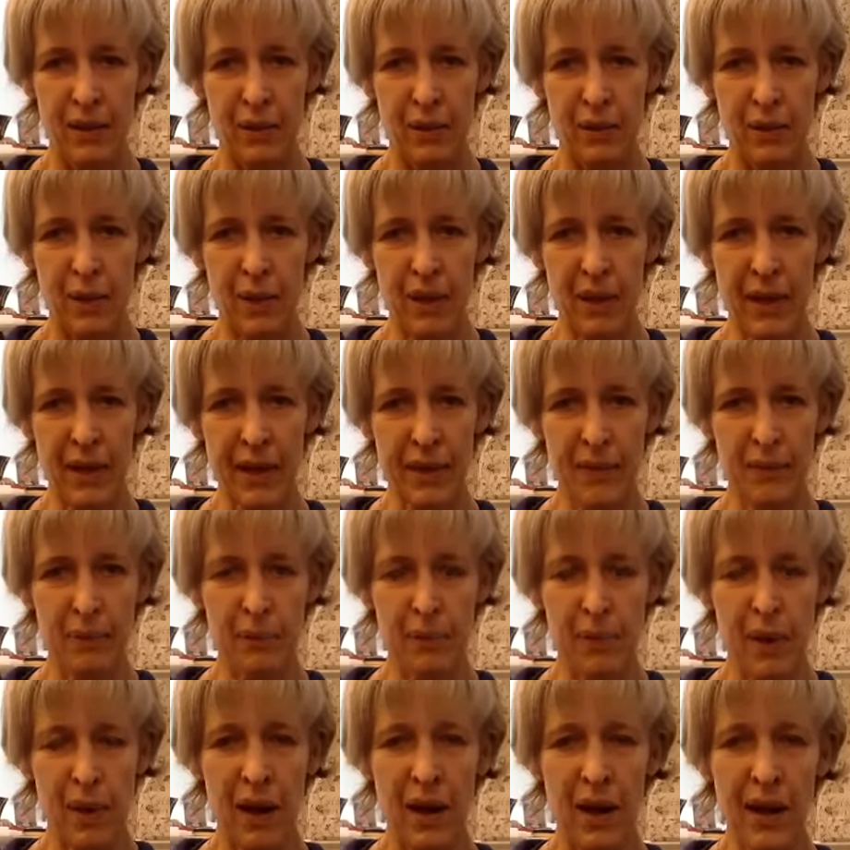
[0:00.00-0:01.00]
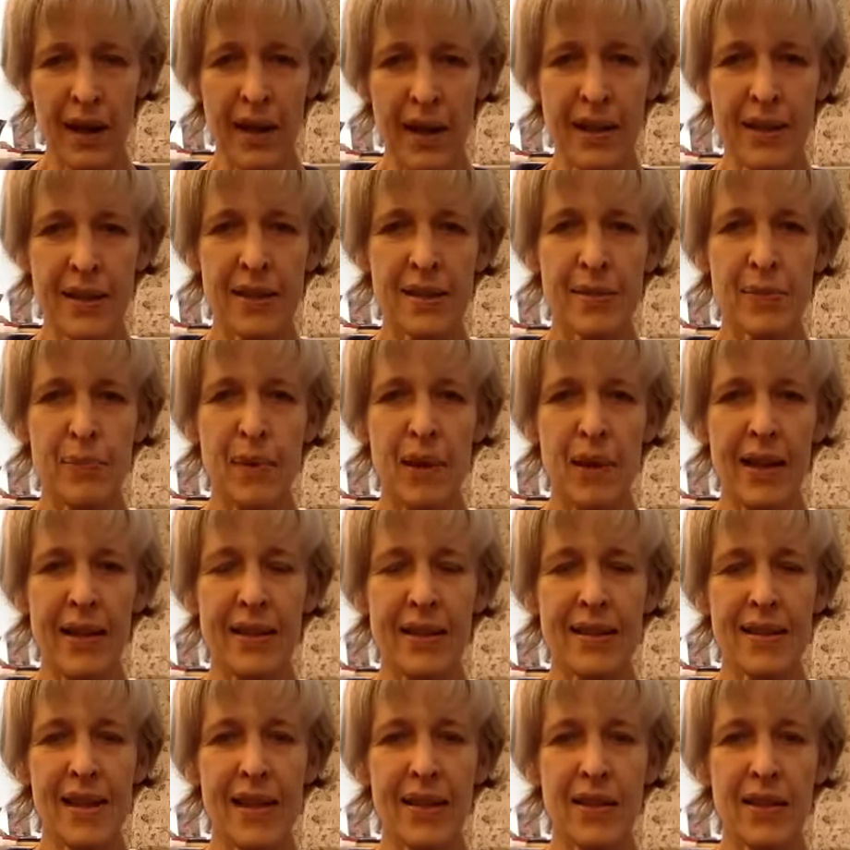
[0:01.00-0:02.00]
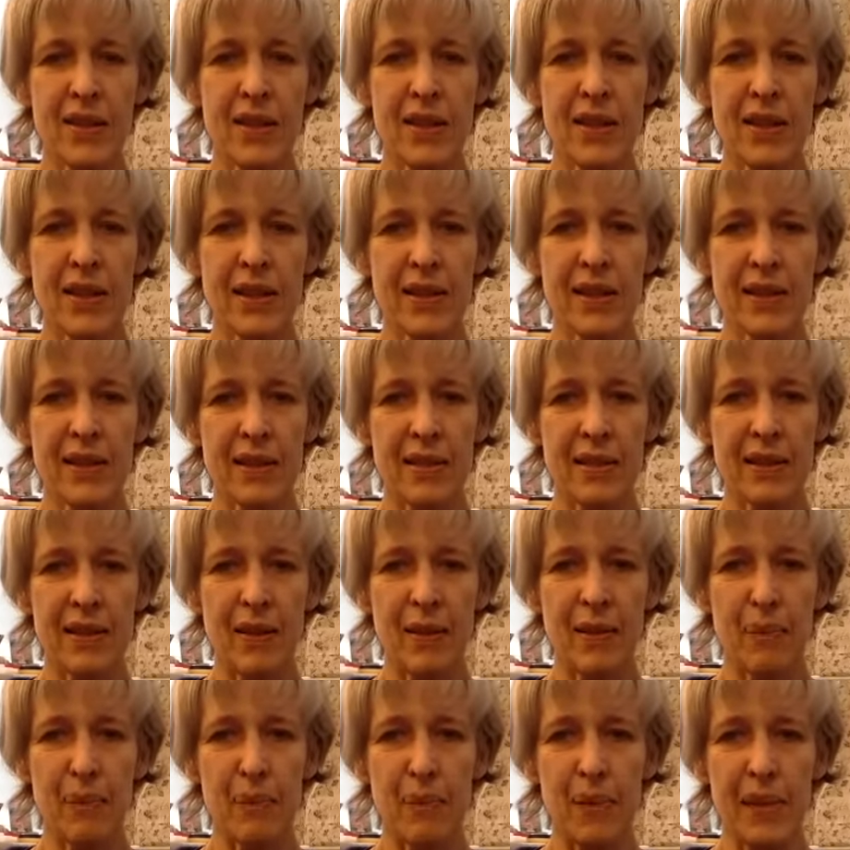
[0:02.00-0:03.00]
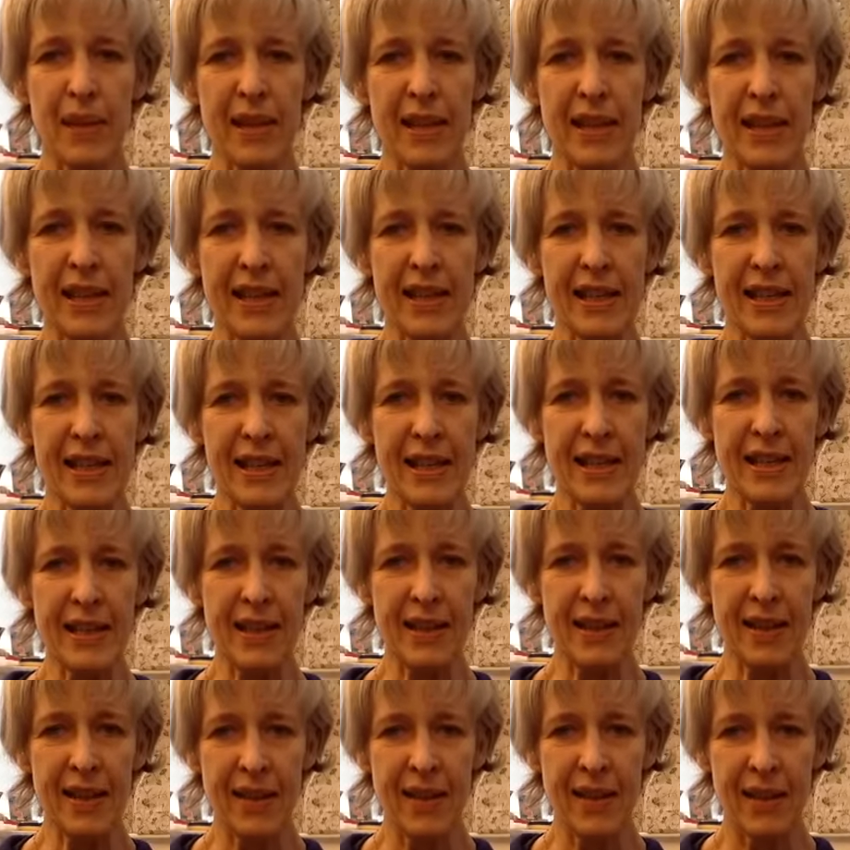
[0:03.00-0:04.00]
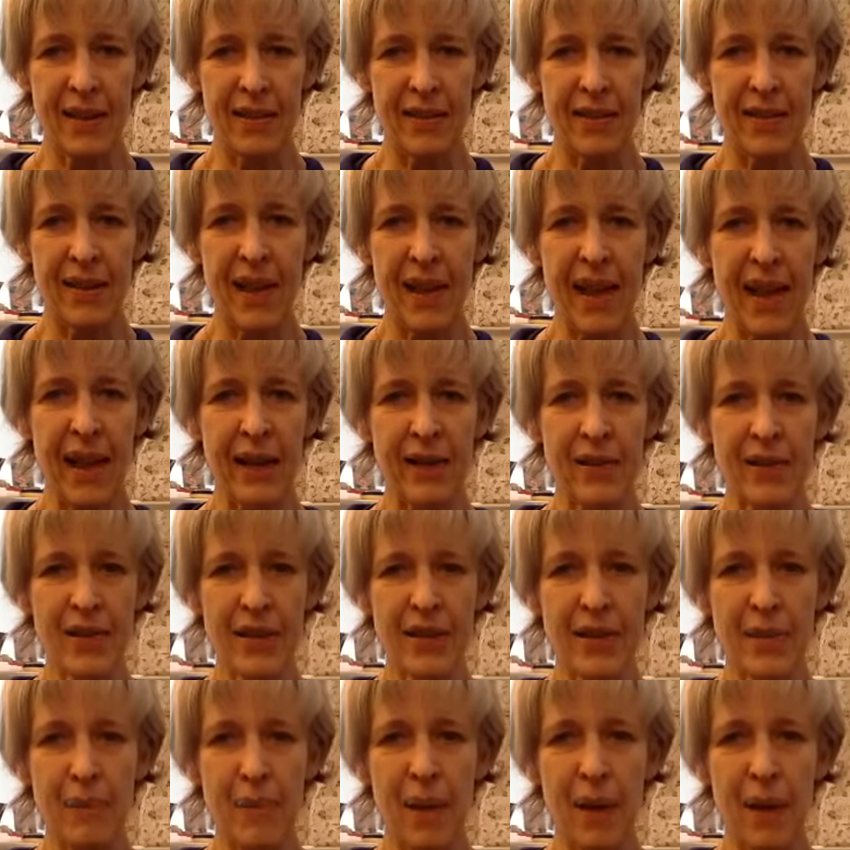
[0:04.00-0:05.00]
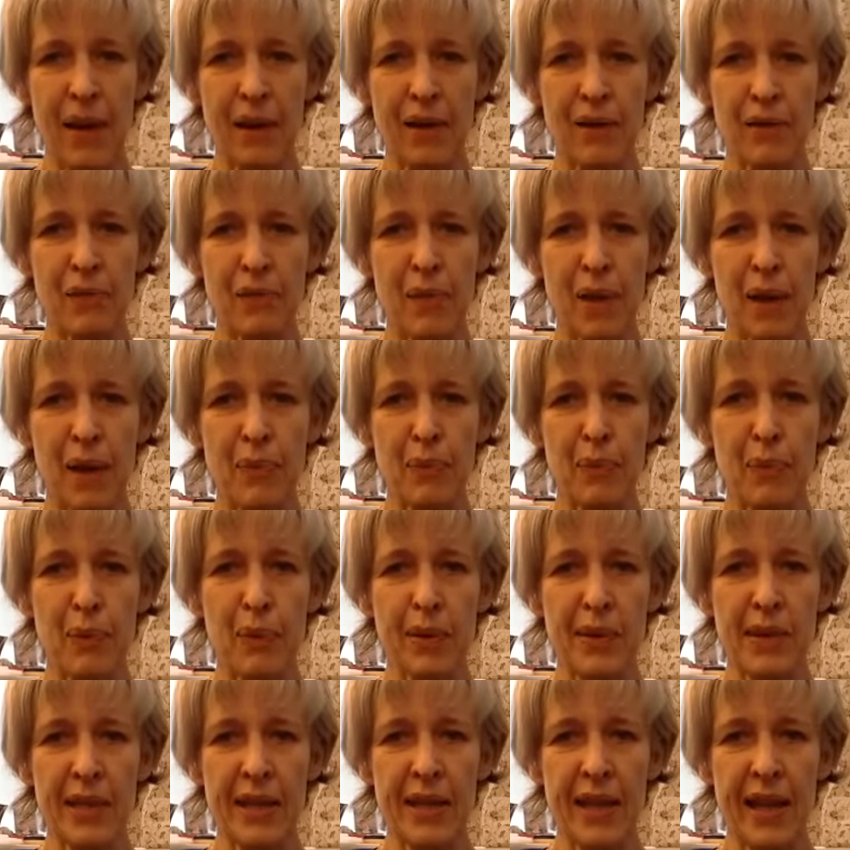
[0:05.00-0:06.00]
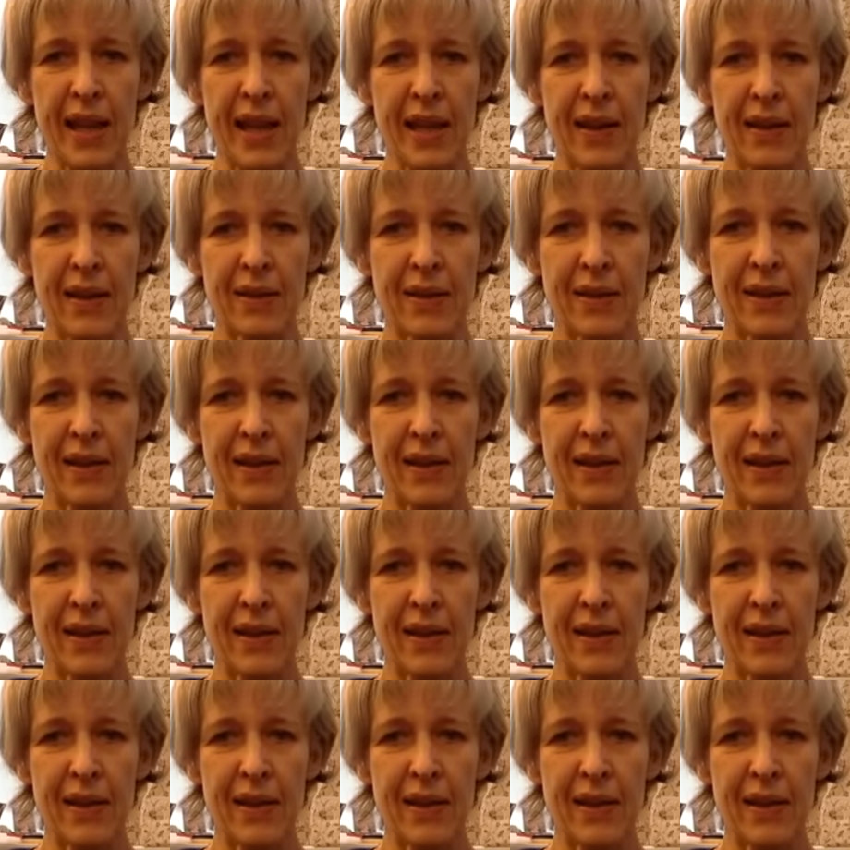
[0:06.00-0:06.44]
my mind, my attention isn't completely there in the back of my body yet.